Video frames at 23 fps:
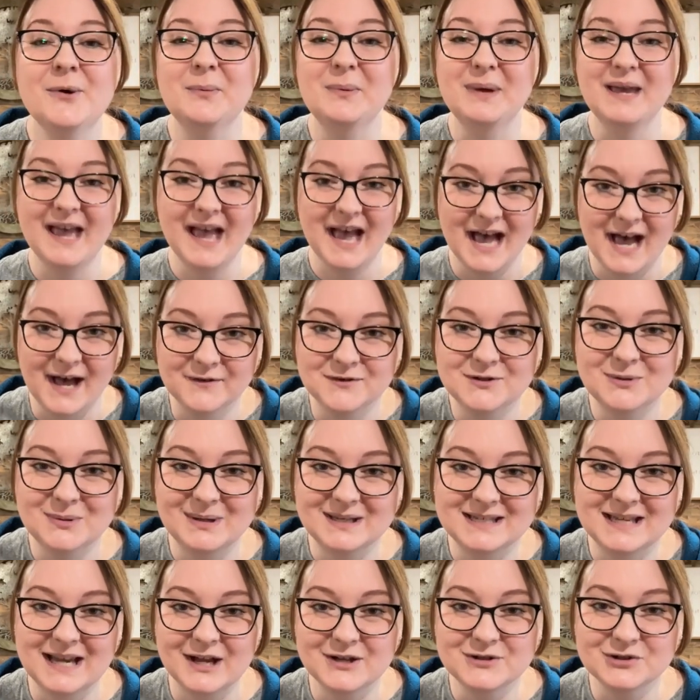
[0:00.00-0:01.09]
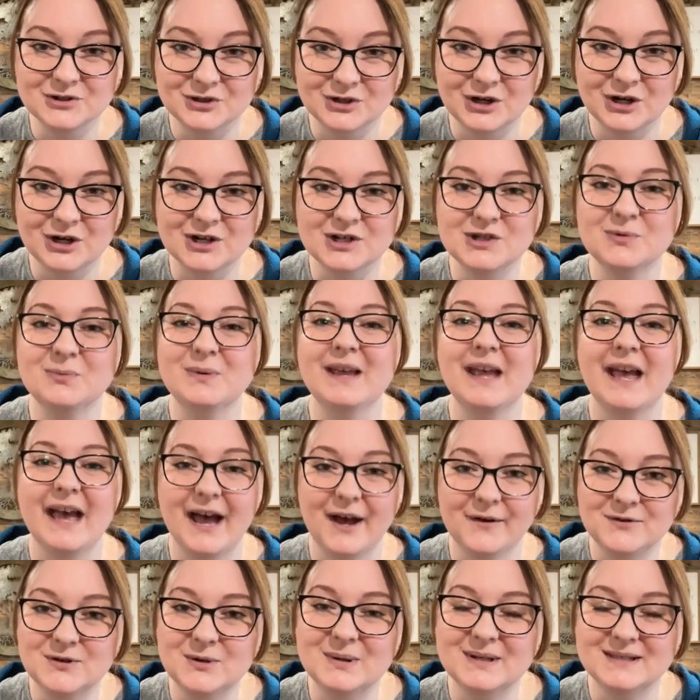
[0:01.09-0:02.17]
We have to attend church. We
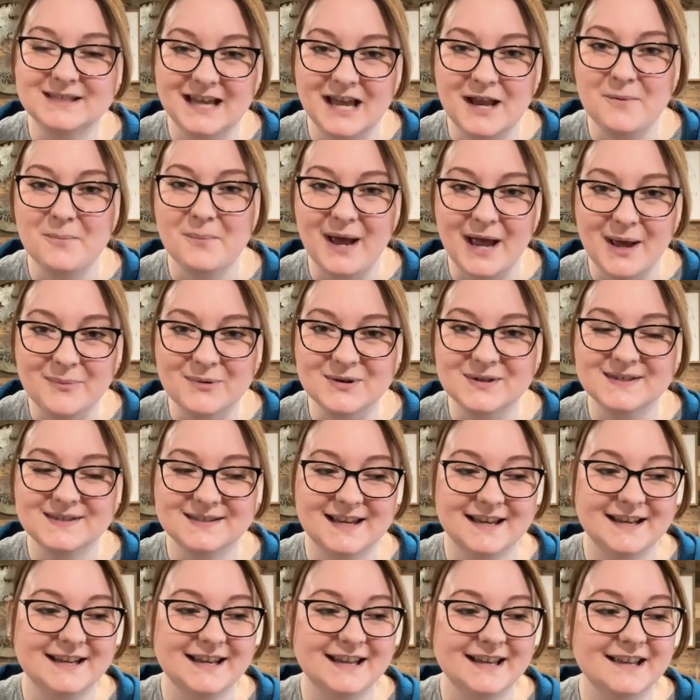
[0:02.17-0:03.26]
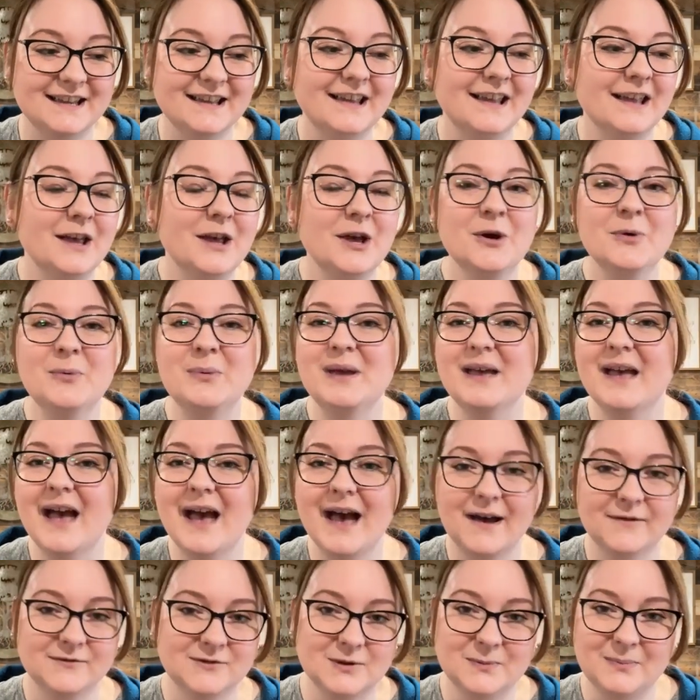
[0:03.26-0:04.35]
have to attend Bible study. We
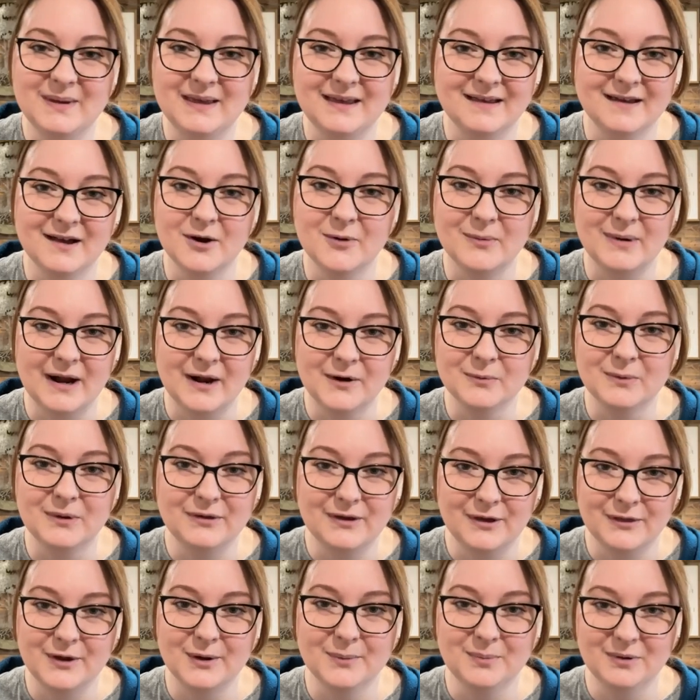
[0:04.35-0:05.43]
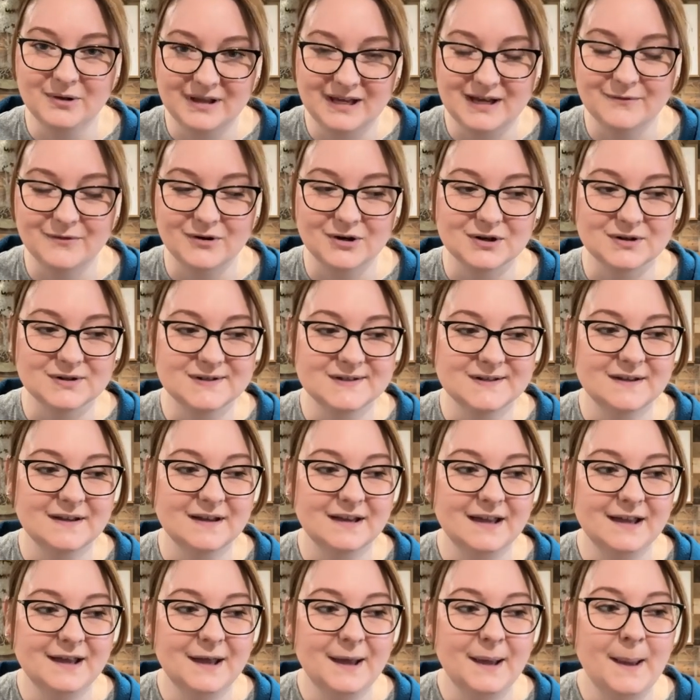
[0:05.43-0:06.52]
have to be around with other believers.
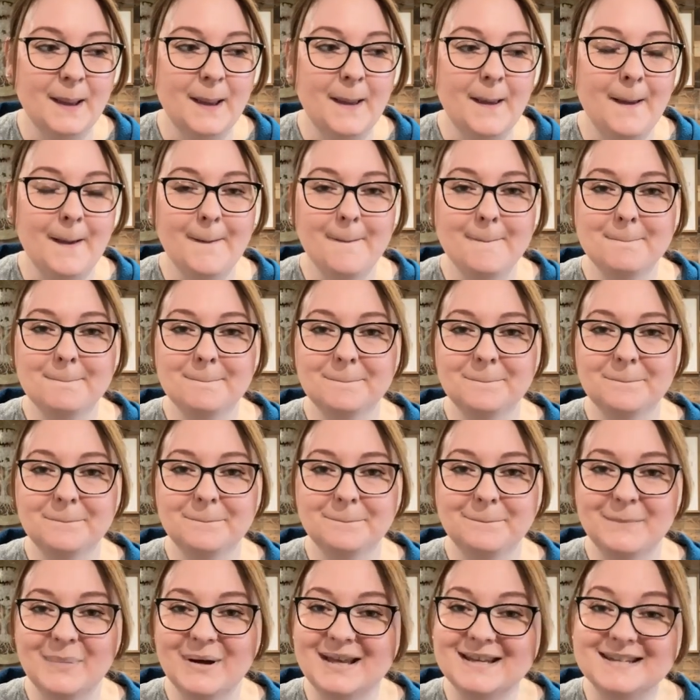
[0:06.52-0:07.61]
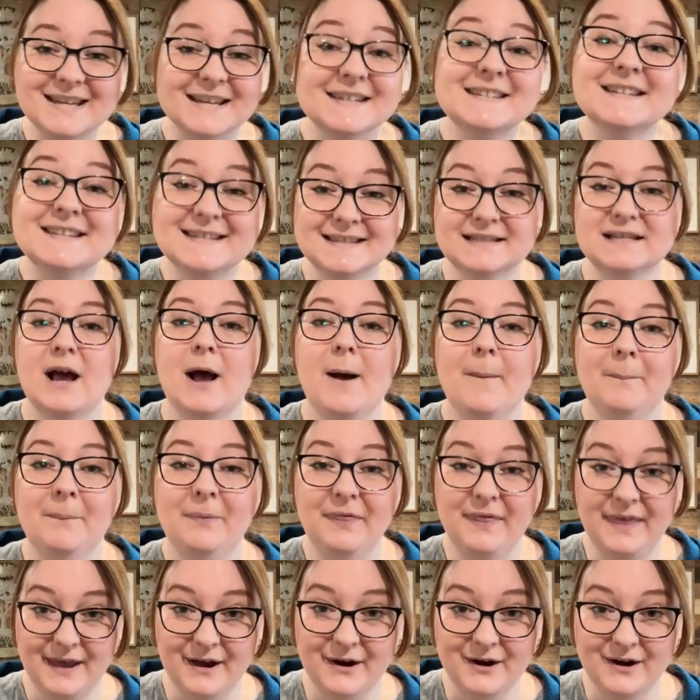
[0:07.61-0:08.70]
But it doesn't stop
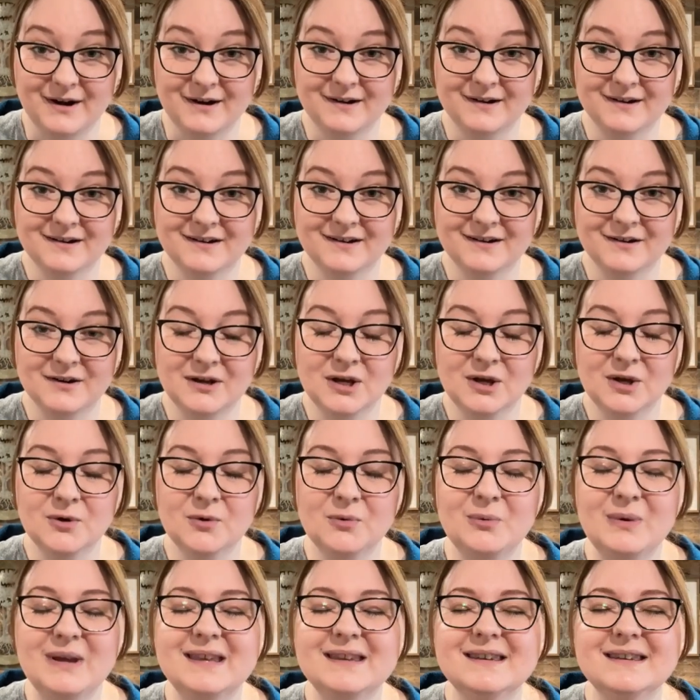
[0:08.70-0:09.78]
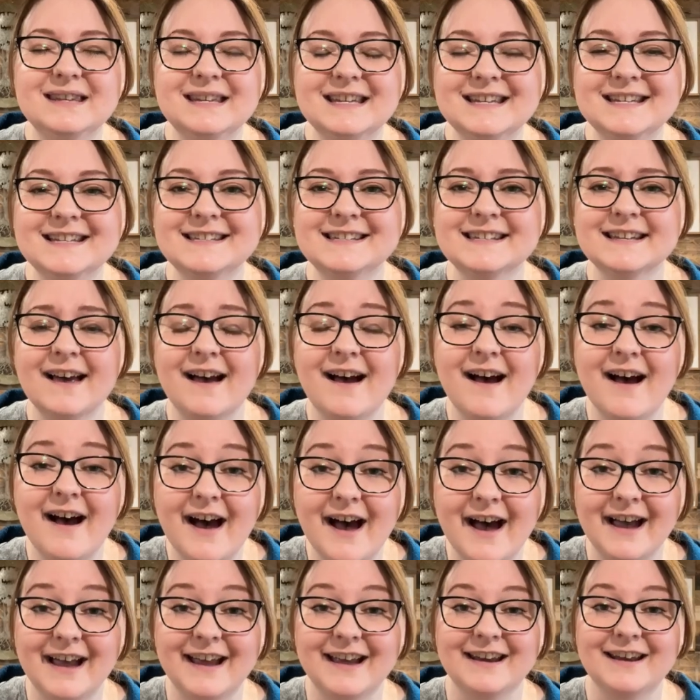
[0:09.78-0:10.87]
there. We need to
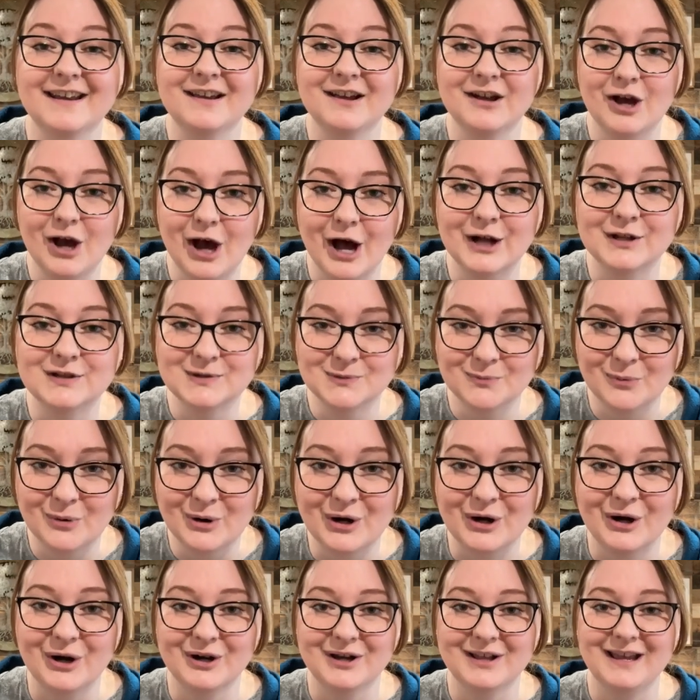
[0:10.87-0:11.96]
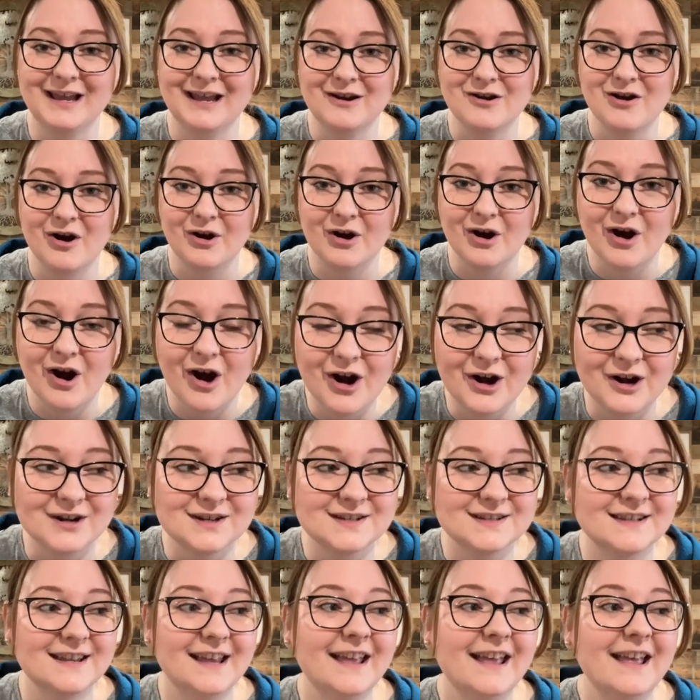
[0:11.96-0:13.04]
hide God's word in our
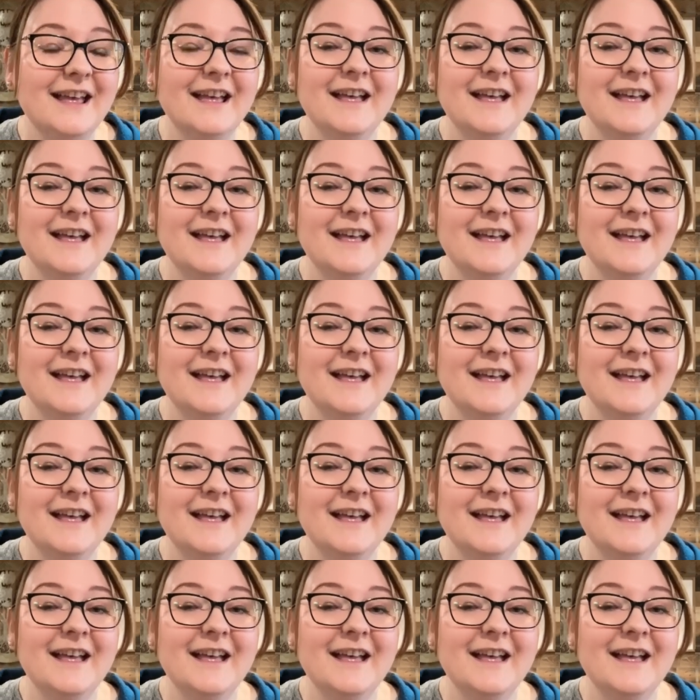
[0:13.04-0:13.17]
heart.